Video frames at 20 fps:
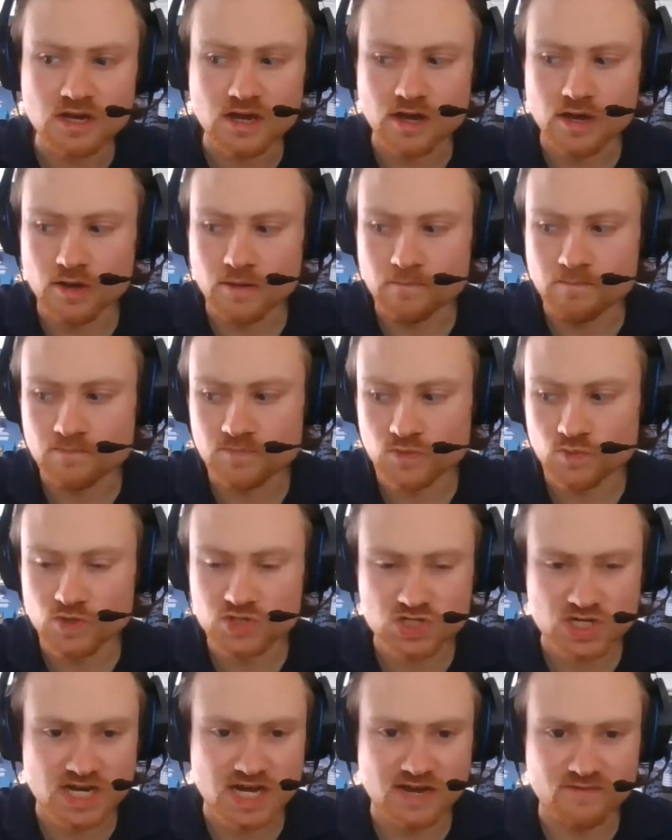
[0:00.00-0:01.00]
um,
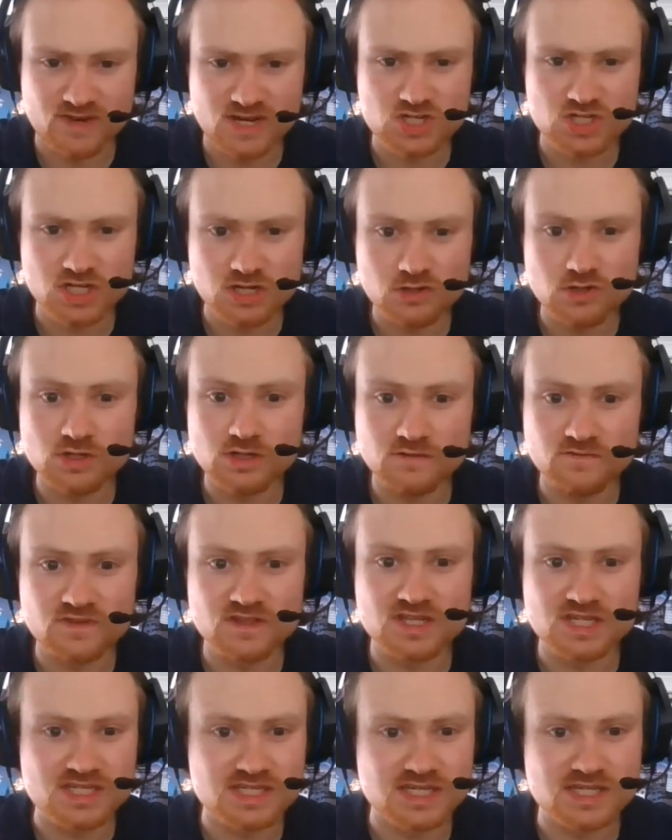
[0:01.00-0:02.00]
which I haven't actually included for
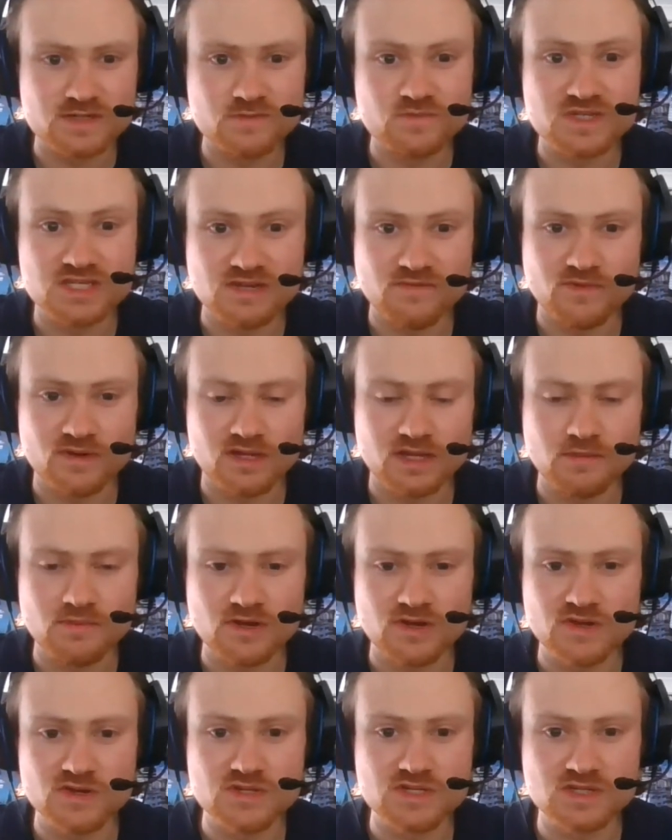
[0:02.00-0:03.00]
this list specifically
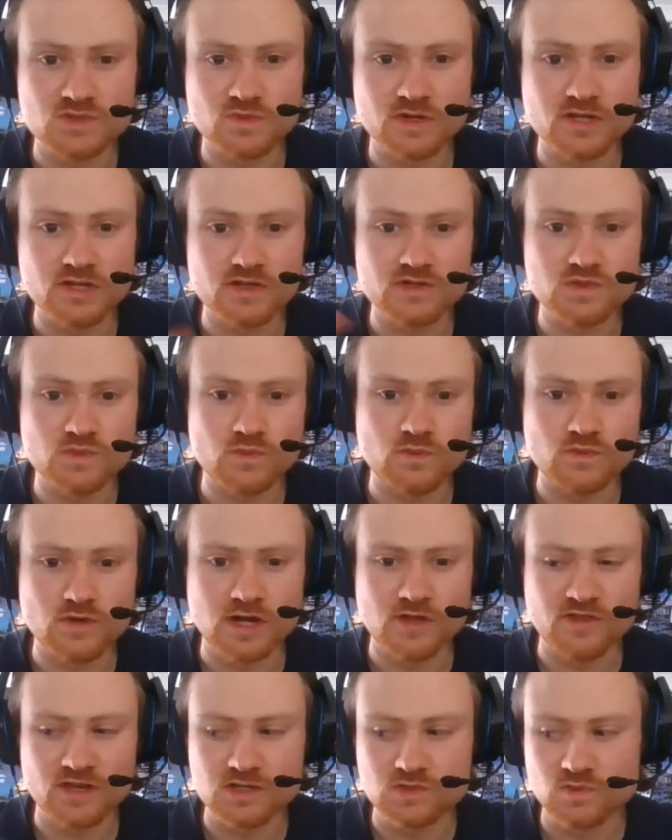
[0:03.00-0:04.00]
because it's one of those
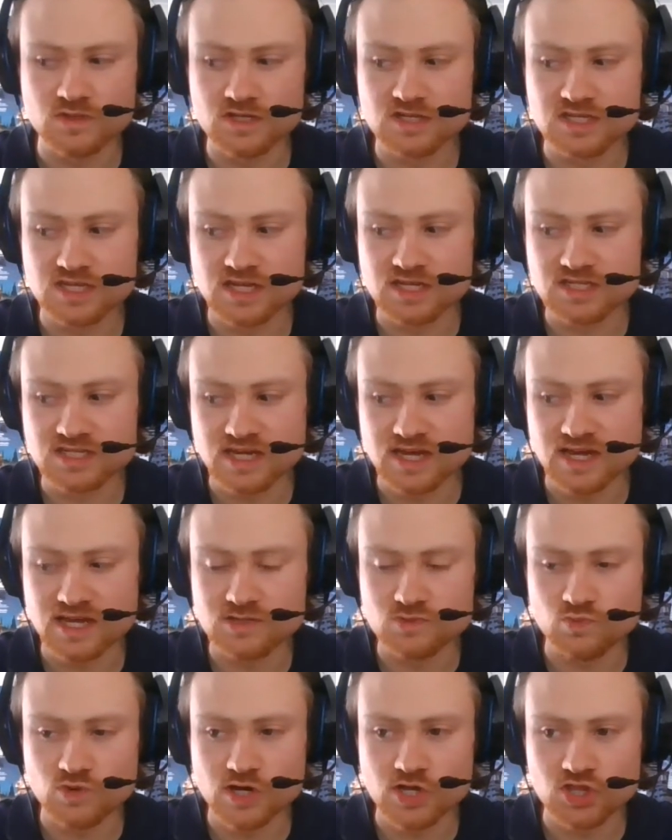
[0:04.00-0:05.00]
I think it's one of the things that
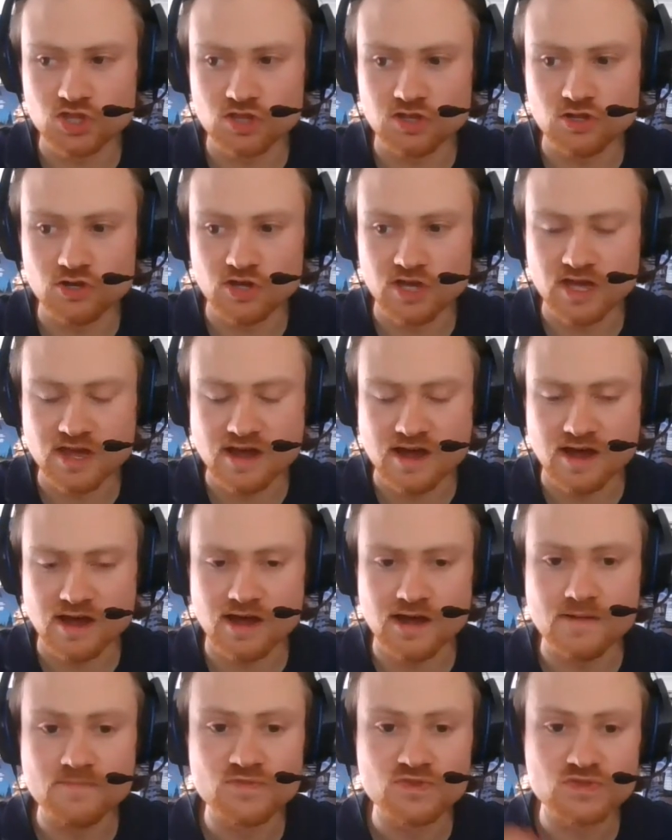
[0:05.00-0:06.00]
is worth looking
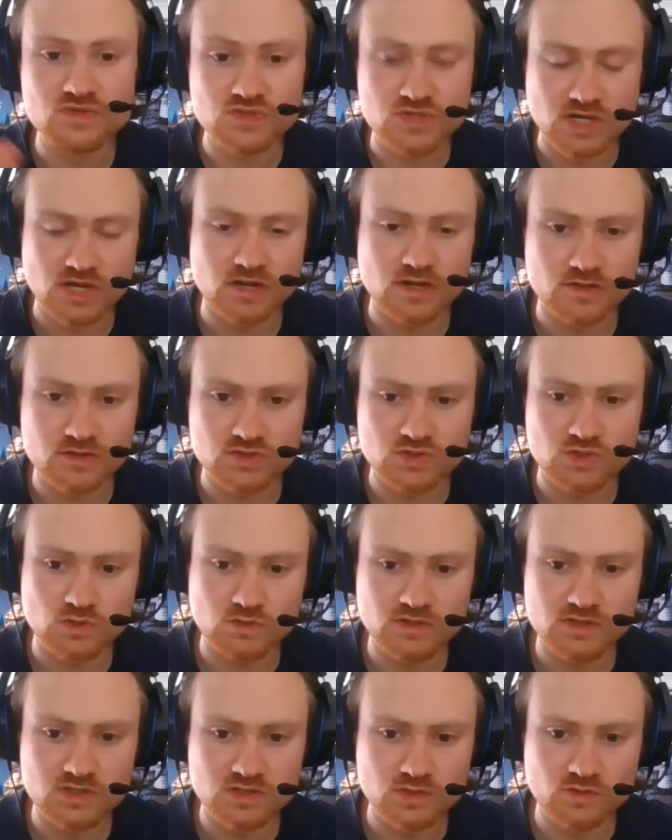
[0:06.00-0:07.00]
at certain other
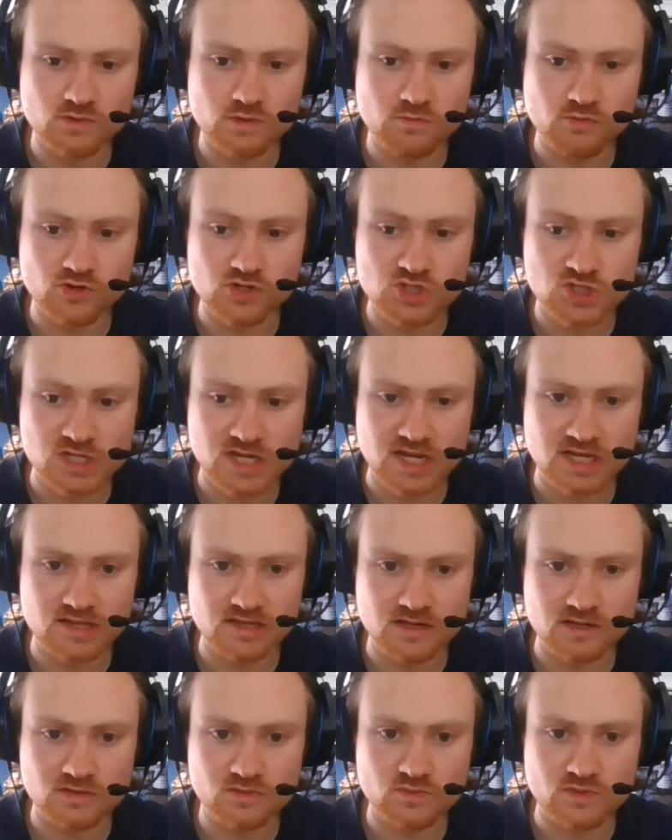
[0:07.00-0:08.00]
stories to appreciate
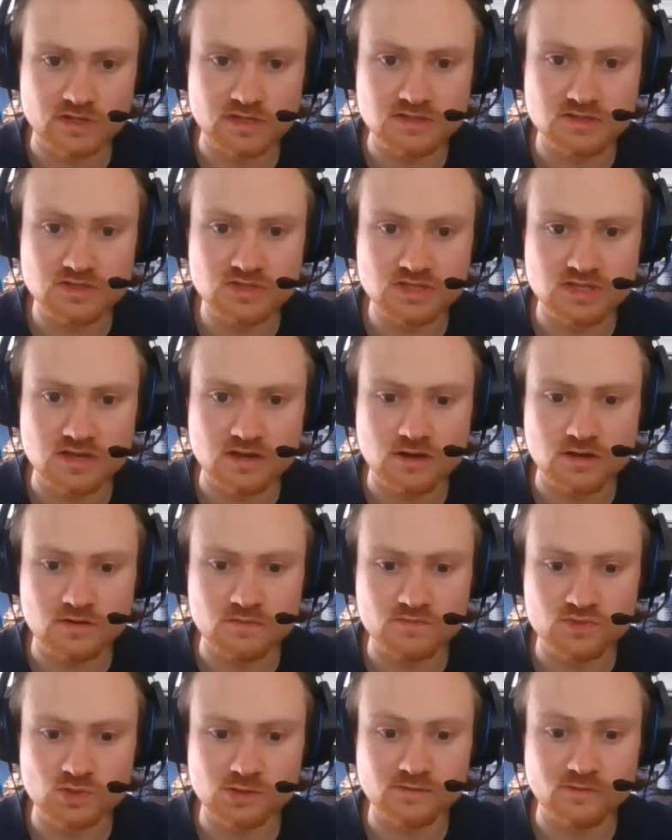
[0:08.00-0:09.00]
the other ones that
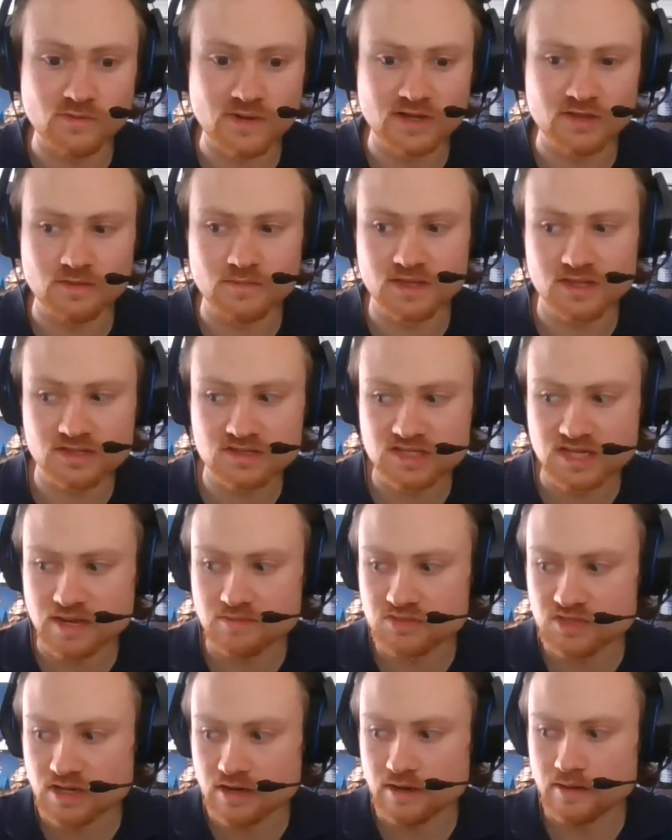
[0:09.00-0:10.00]
are sort of around them at the
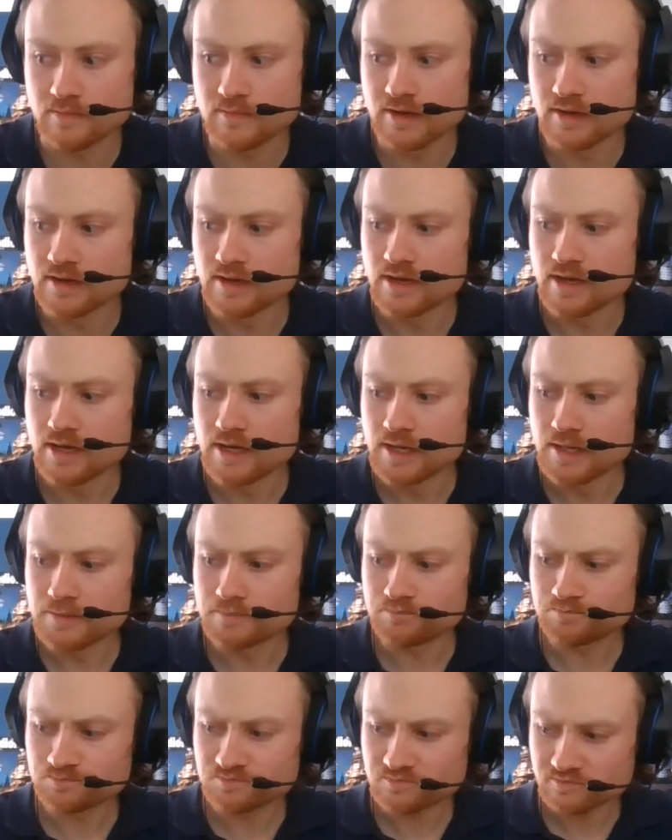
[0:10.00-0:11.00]
same time
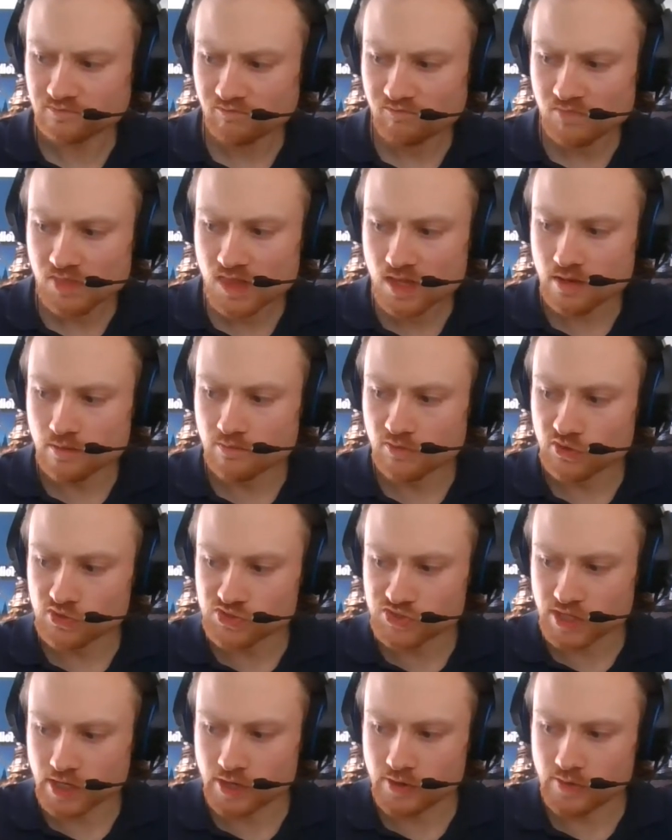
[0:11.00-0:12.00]
more
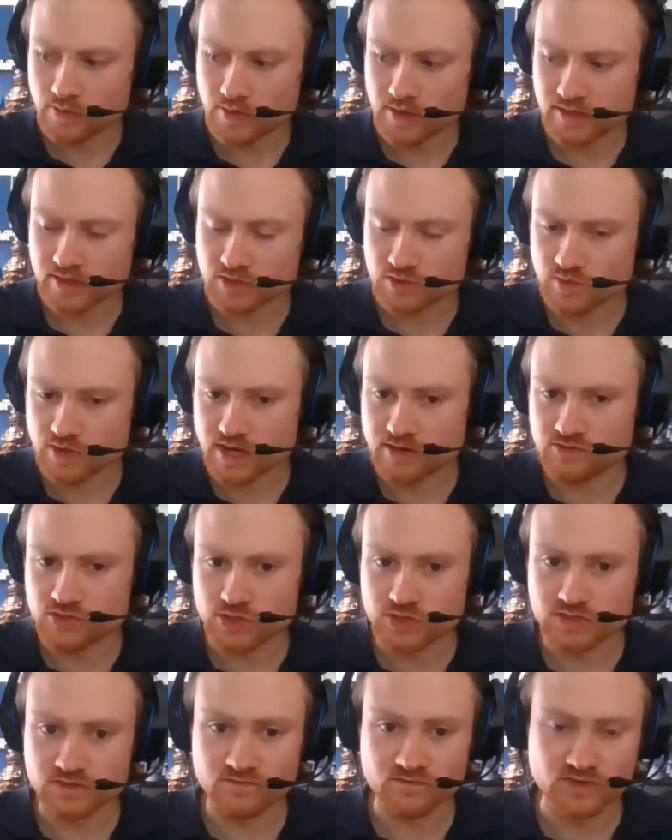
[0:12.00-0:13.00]
so and that's why I've
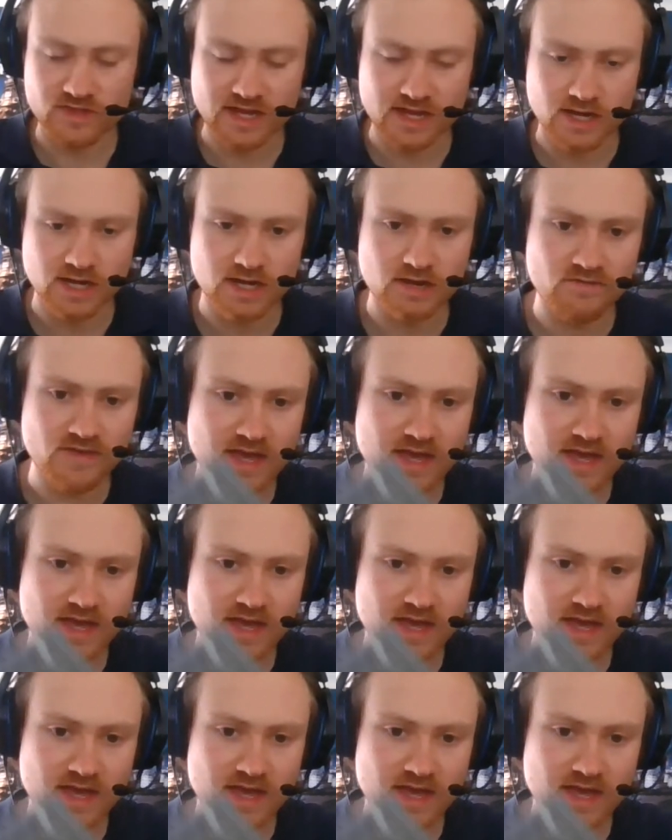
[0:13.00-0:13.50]
chosen for that kind of